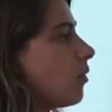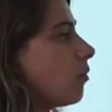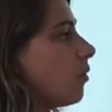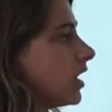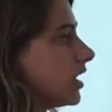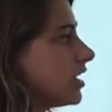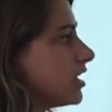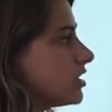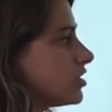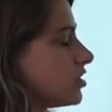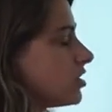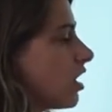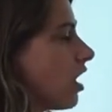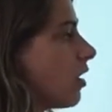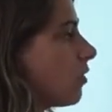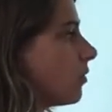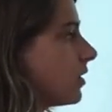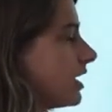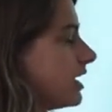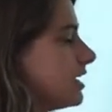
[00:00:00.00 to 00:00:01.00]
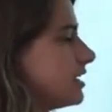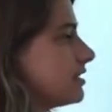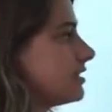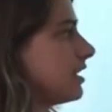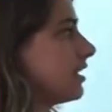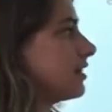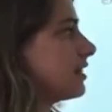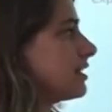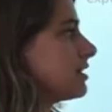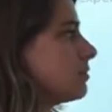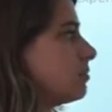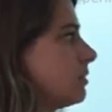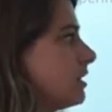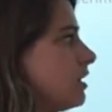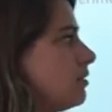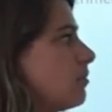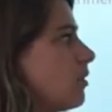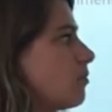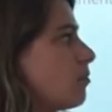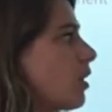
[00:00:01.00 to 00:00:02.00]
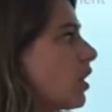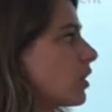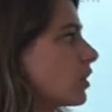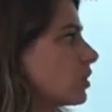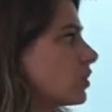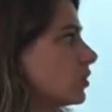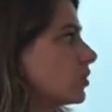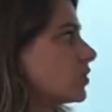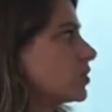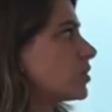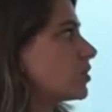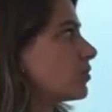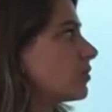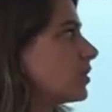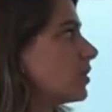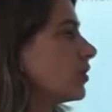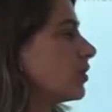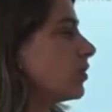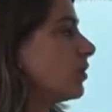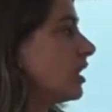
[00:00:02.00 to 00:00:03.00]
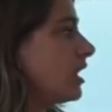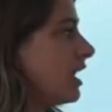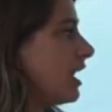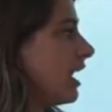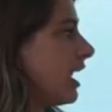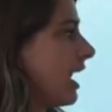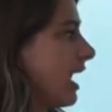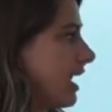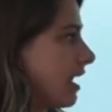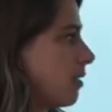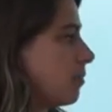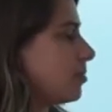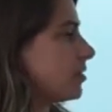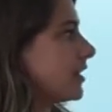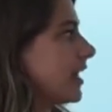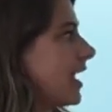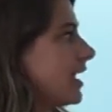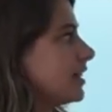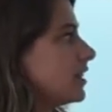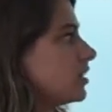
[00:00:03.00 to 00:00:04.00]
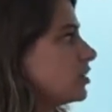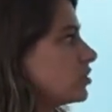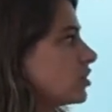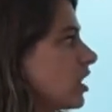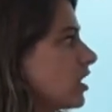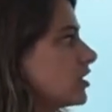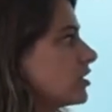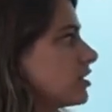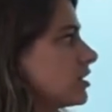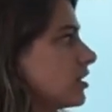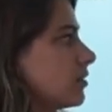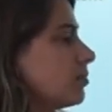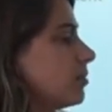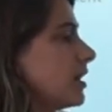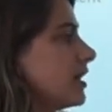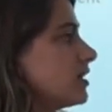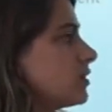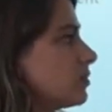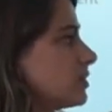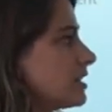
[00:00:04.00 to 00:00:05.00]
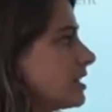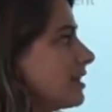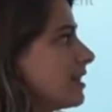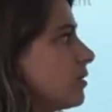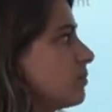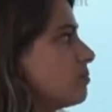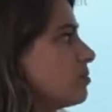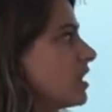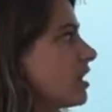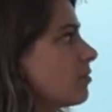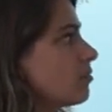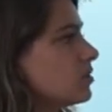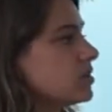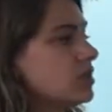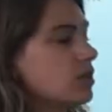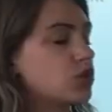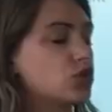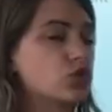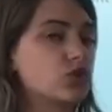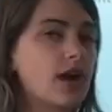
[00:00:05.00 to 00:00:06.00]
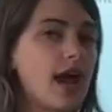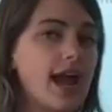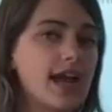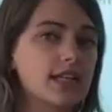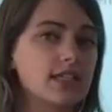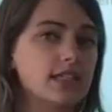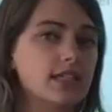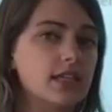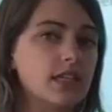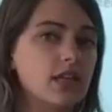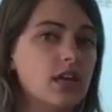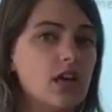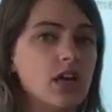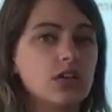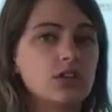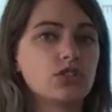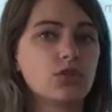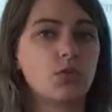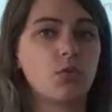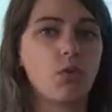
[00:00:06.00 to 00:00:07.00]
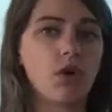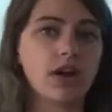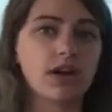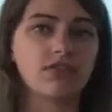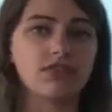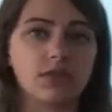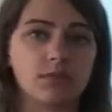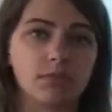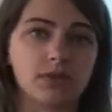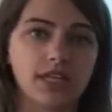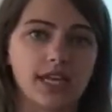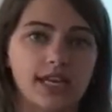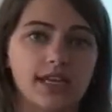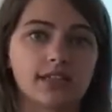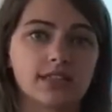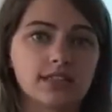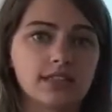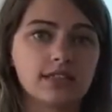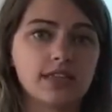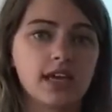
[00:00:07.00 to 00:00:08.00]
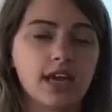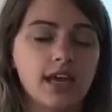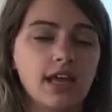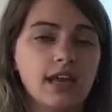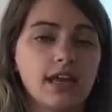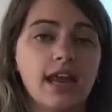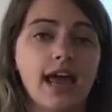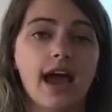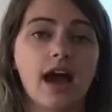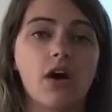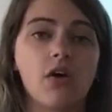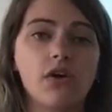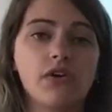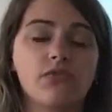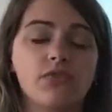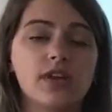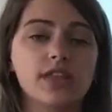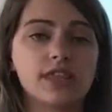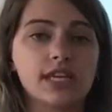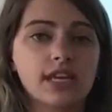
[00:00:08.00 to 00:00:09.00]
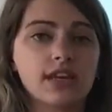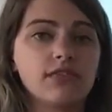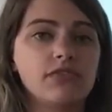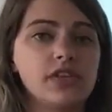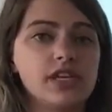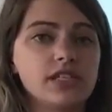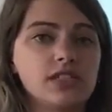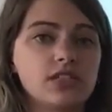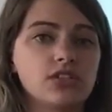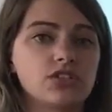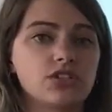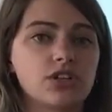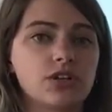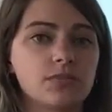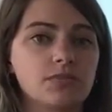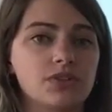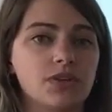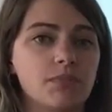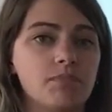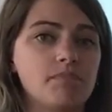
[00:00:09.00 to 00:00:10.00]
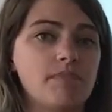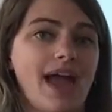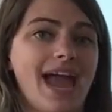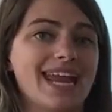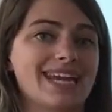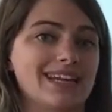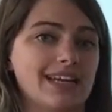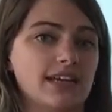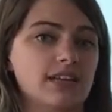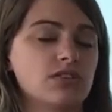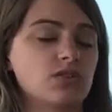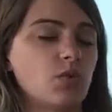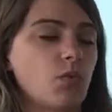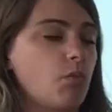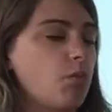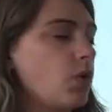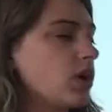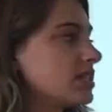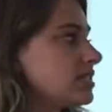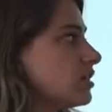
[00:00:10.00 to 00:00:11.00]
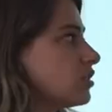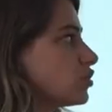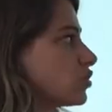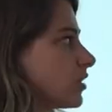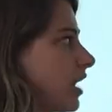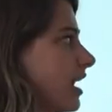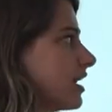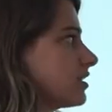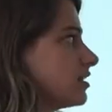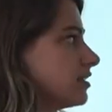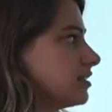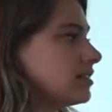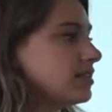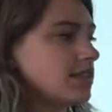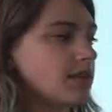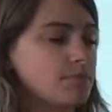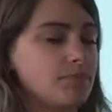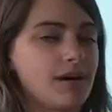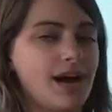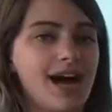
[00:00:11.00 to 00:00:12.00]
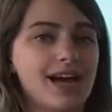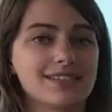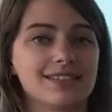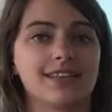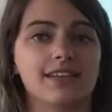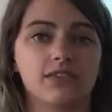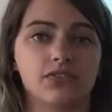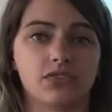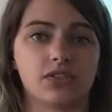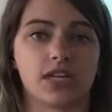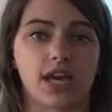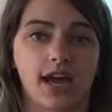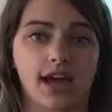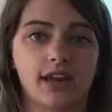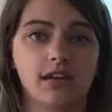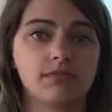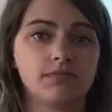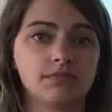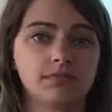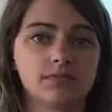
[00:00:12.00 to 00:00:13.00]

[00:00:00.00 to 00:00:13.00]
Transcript: What he saw when he sent this beam of particles through and applied the charge to the plates was that the beam was attracted to one of the plates. Now, if we think of these in terms of magnets, what's attracted to the positive side?